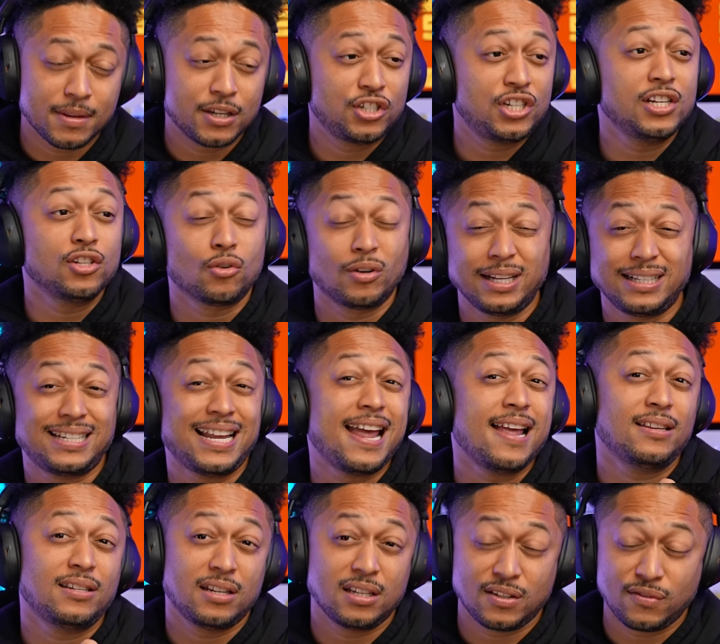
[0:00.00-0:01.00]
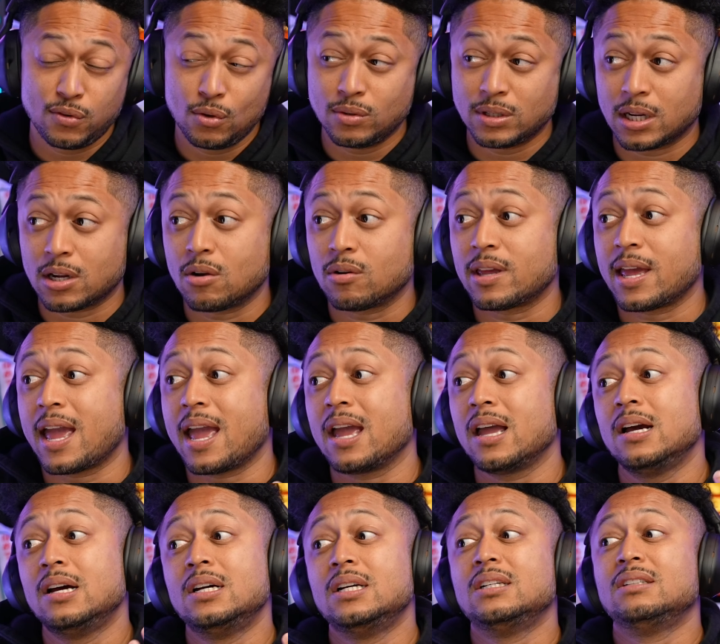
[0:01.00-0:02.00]
She's already tasted his food. Like, okay,
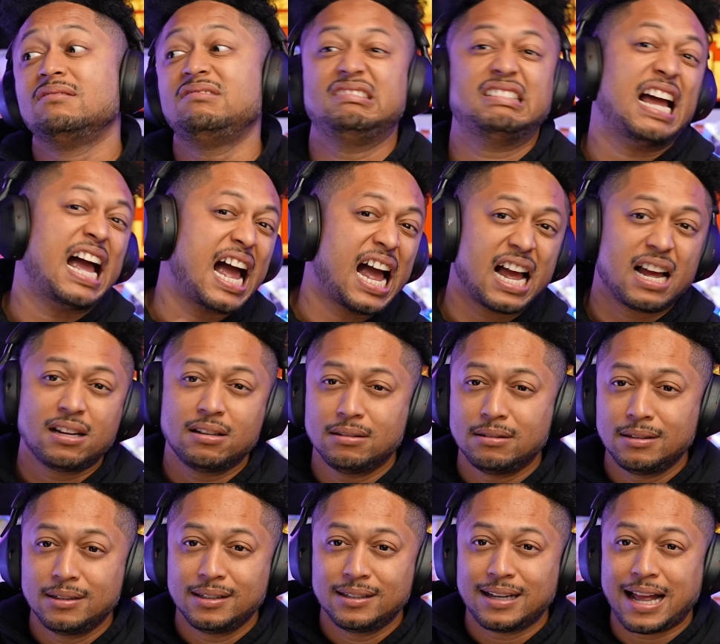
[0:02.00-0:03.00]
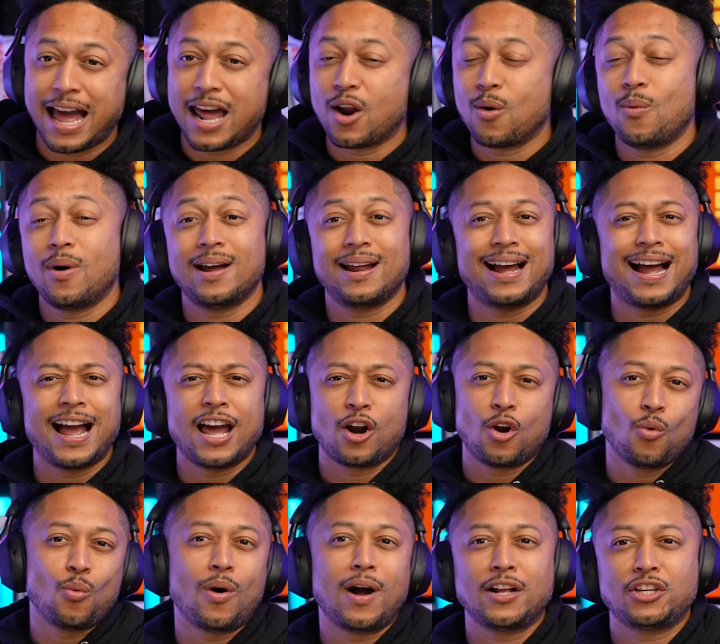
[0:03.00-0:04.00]
nah, I don't want I
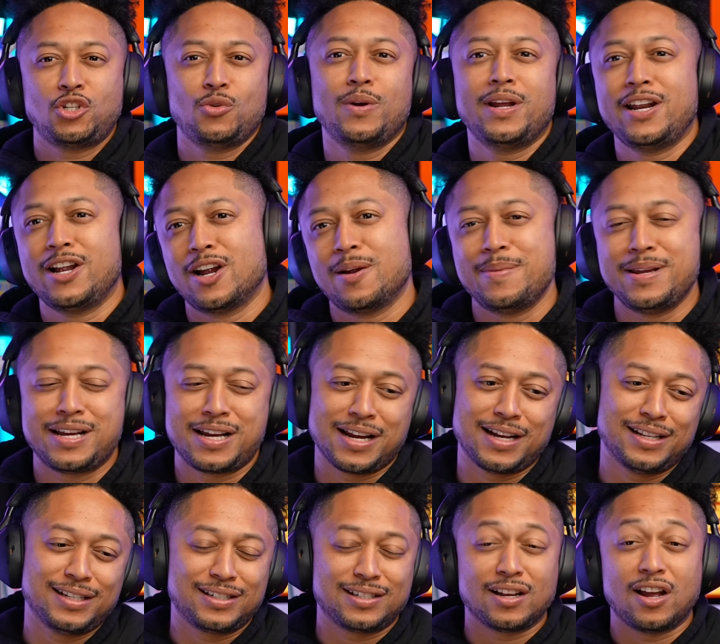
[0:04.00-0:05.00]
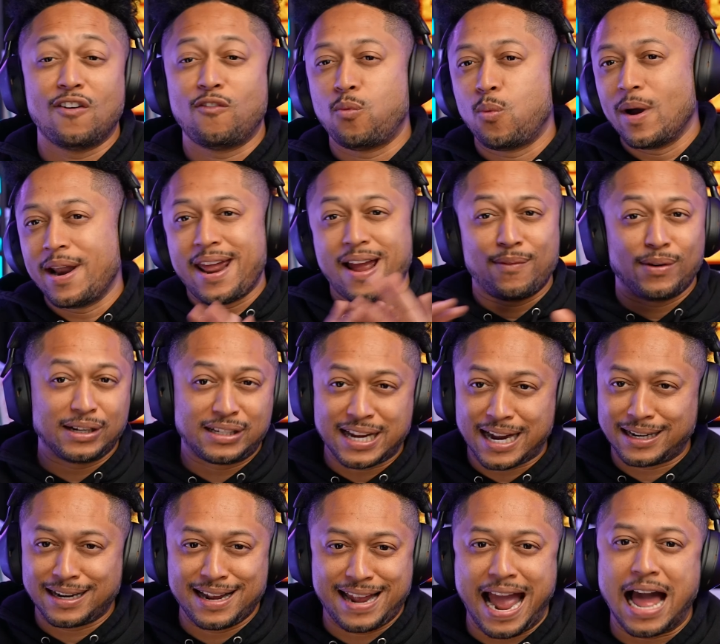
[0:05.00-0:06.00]
don't want you in here because of whatever
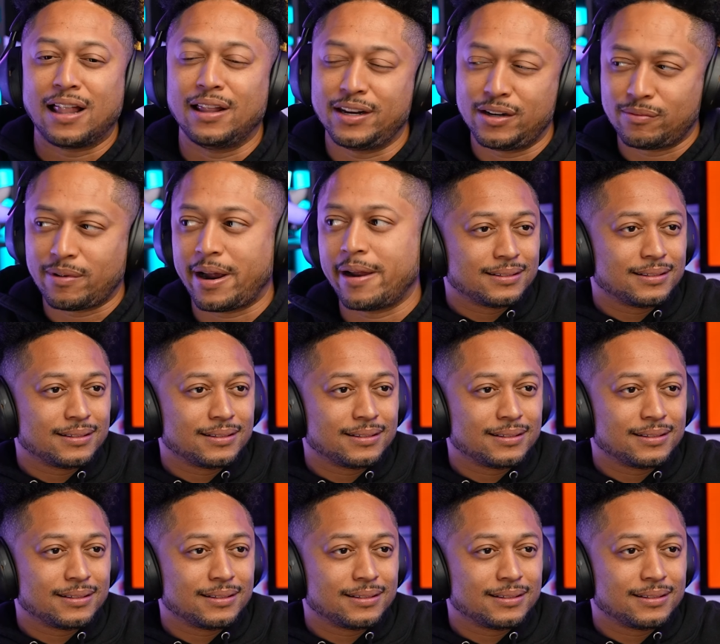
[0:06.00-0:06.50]
technicality, right?